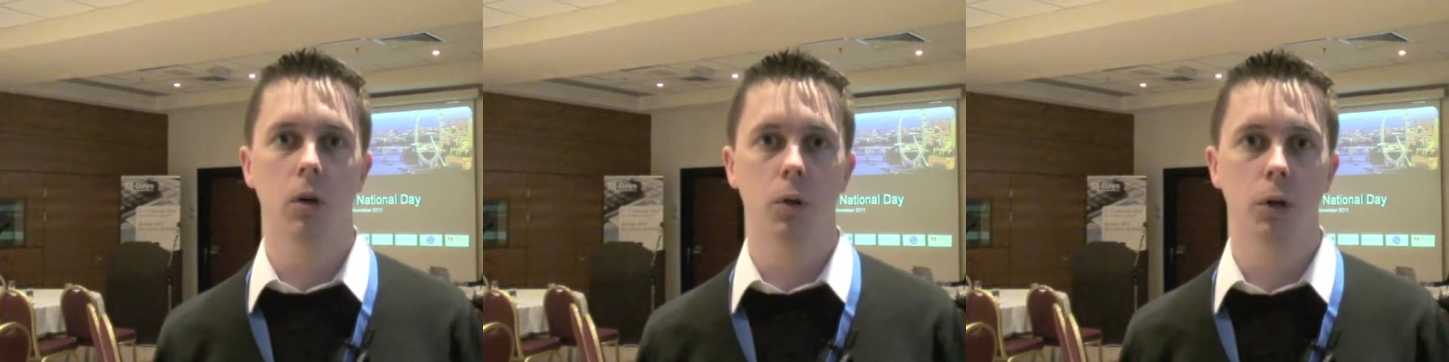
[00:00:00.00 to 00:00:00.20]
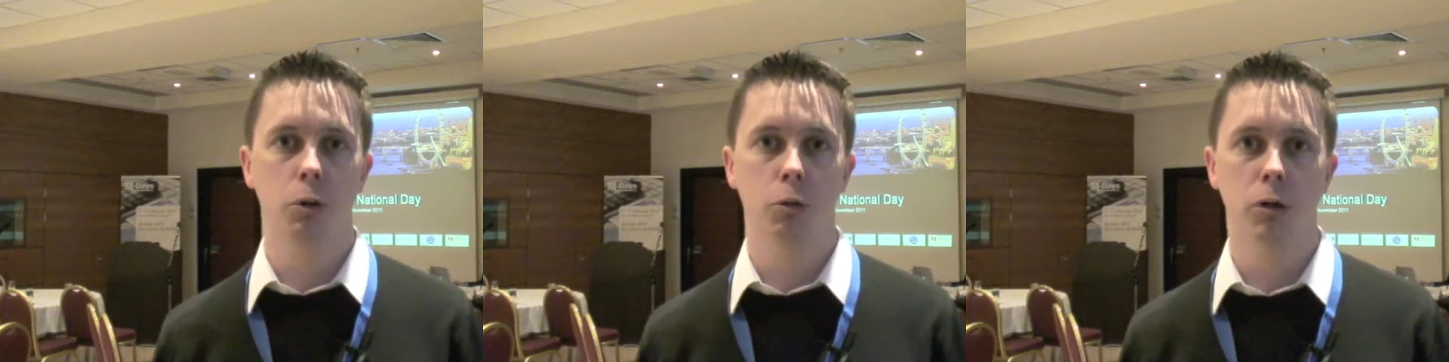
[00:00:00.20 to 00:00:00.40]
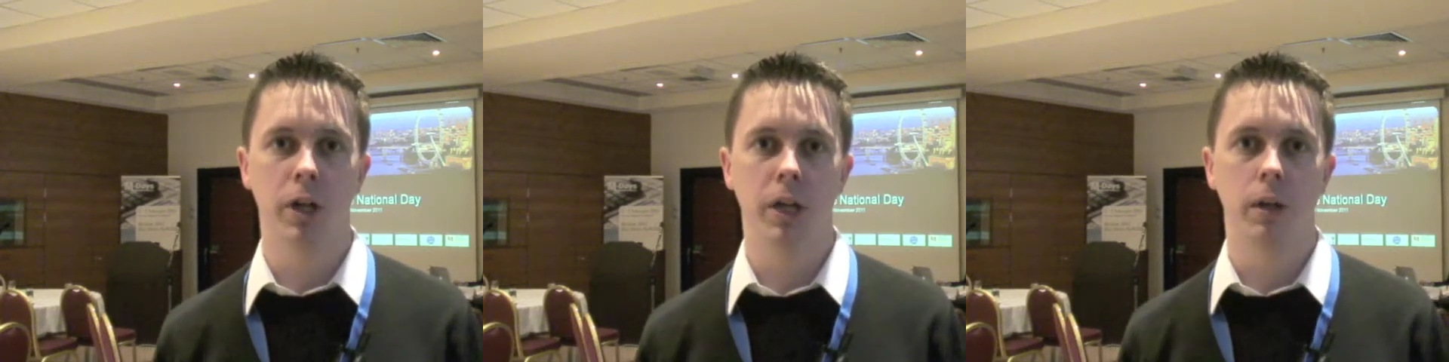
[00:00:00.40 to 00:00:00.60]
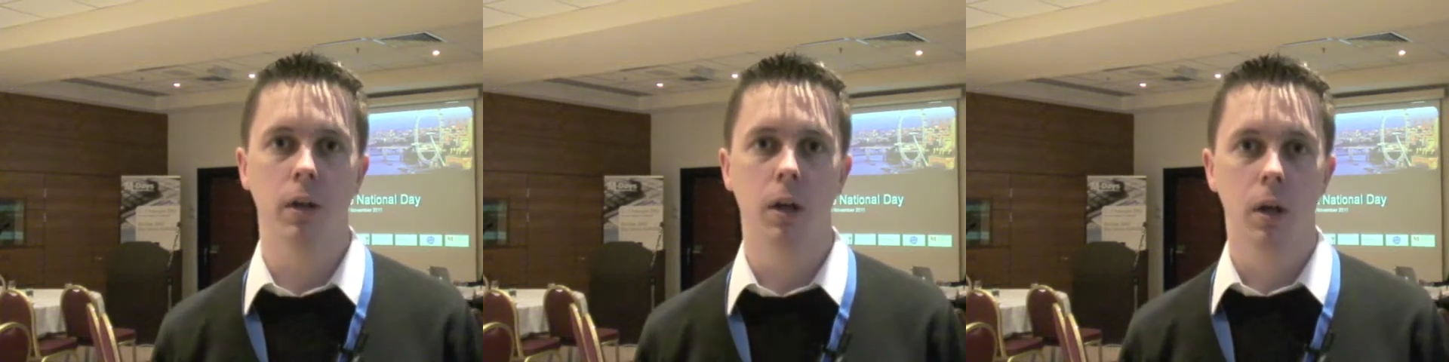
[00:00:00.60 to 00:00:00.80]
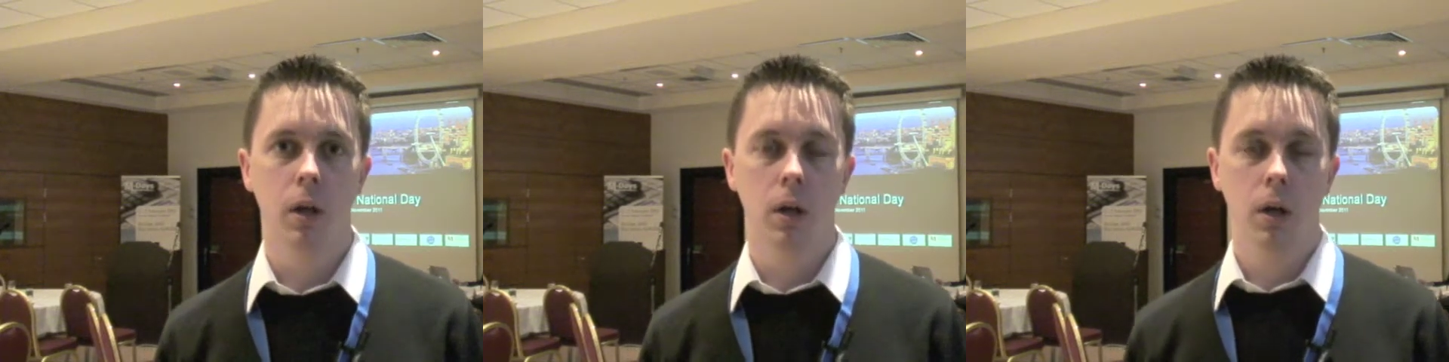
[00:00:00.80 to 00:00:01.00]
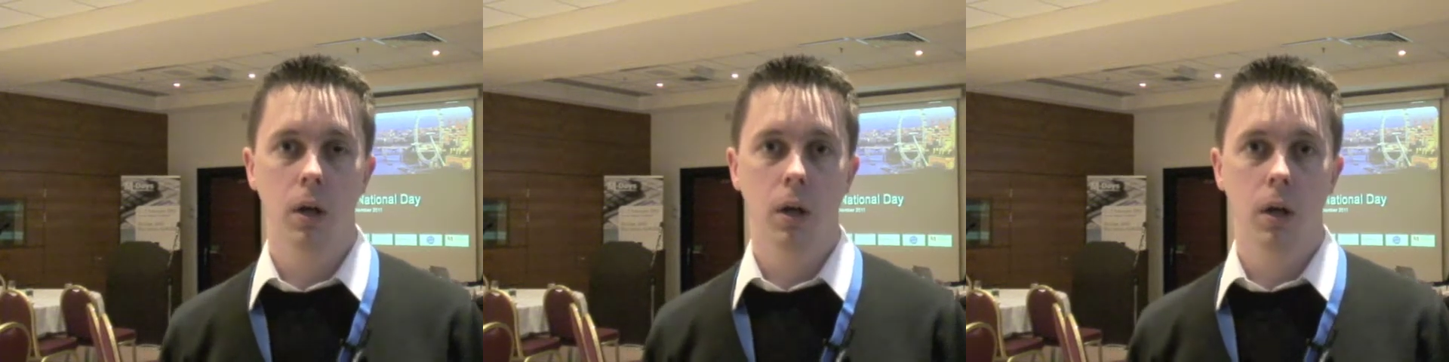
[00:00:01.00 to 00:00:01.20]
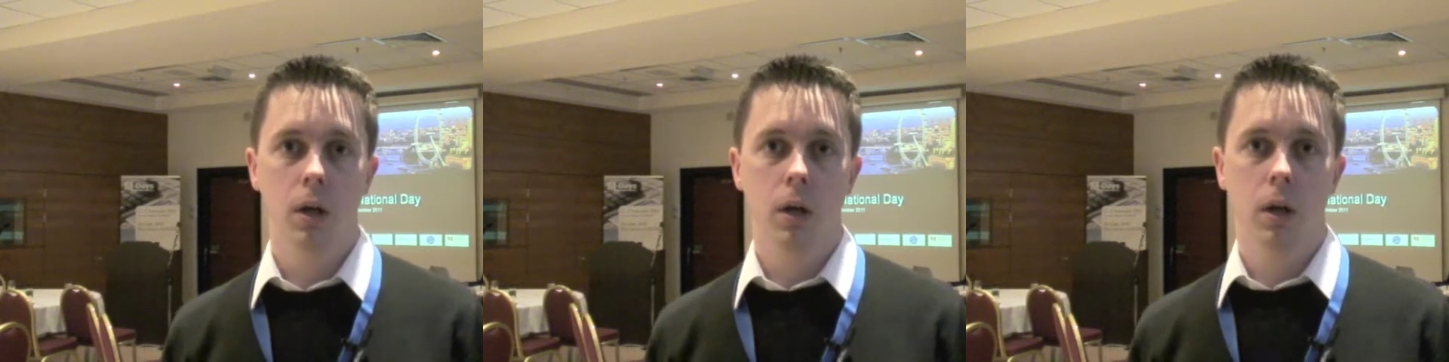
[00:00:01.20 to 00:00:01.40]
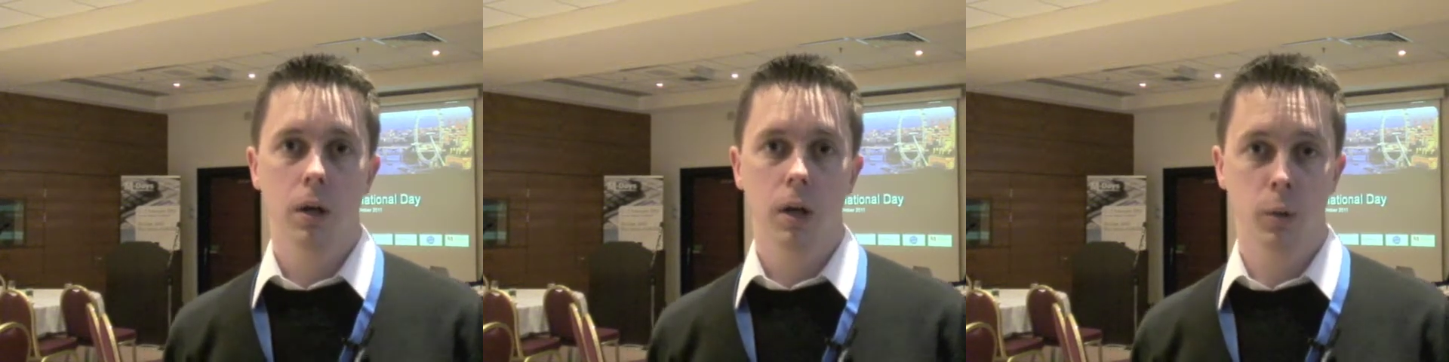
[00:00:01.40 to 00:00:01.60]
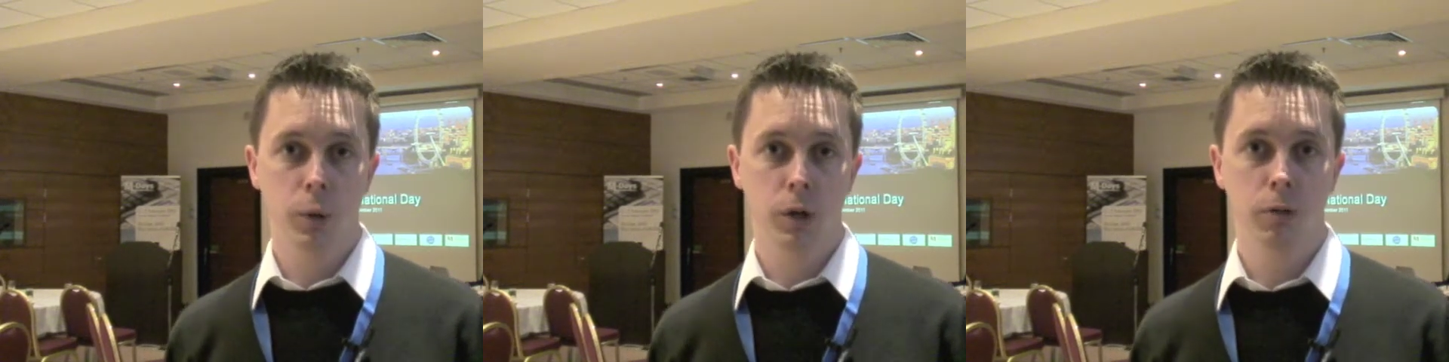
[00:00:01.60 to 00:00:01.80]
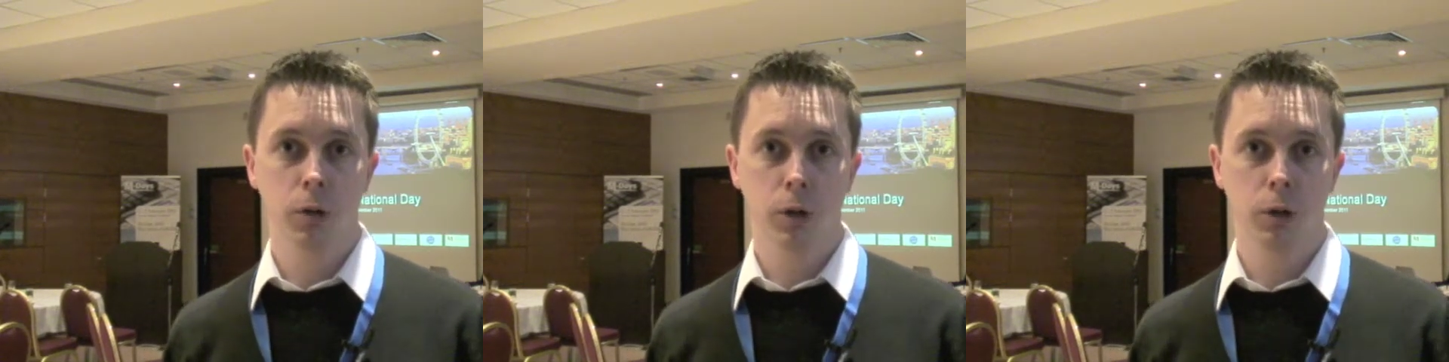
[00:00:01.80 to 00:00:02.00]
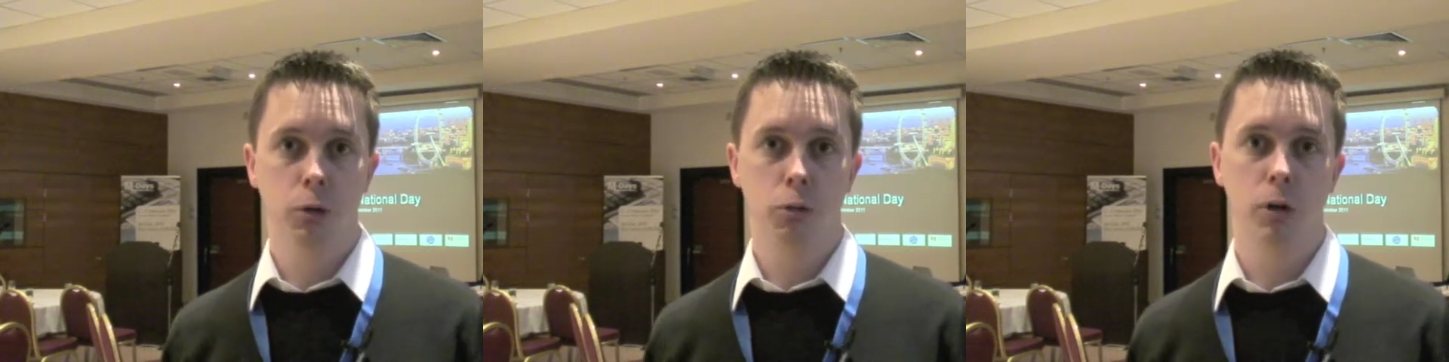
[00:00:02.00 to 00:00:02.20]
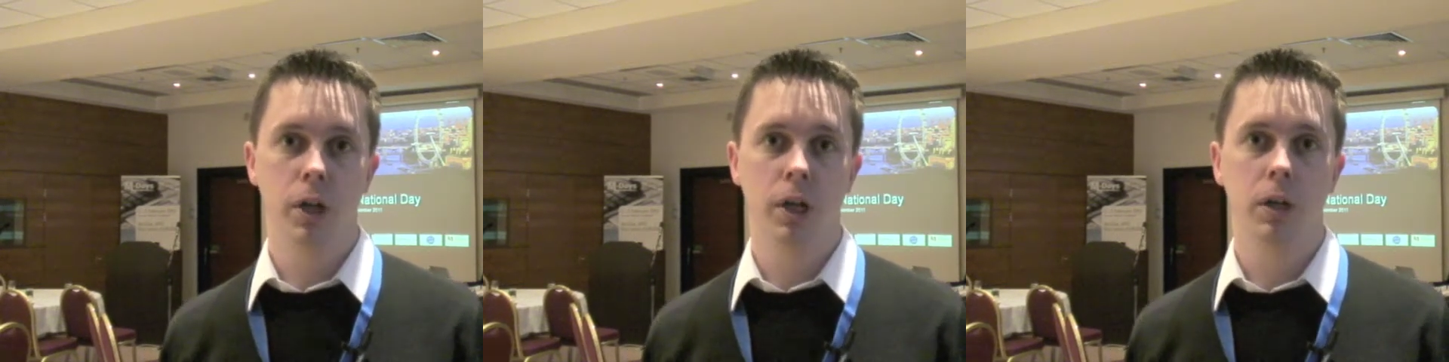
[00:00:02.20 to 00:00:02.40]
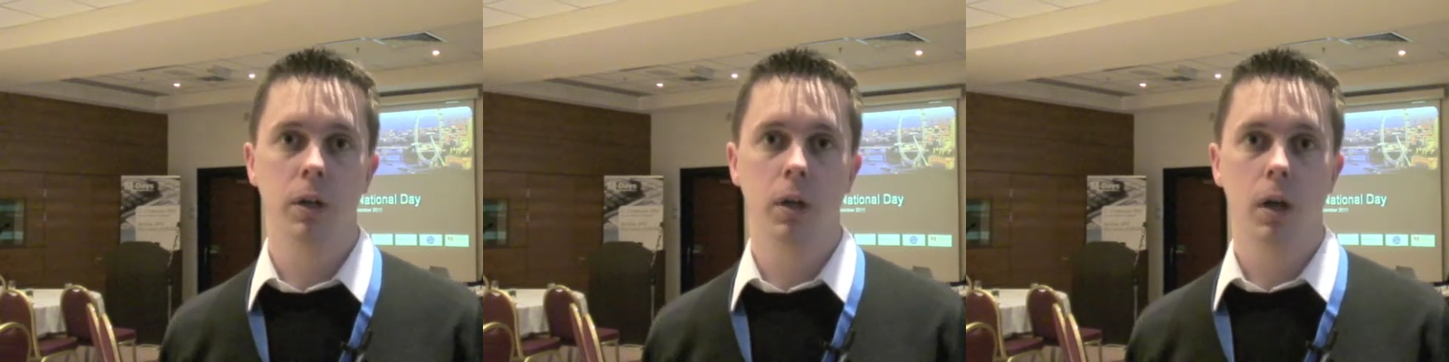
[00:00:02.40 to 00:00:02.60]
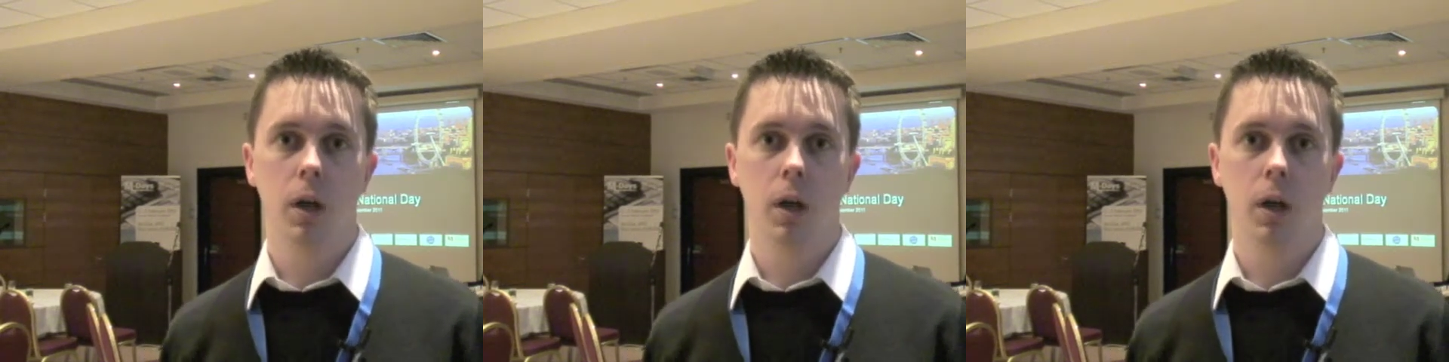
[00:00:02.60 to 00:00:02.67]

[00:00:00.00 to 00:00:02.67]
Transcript: on the train. Now when you're on the train,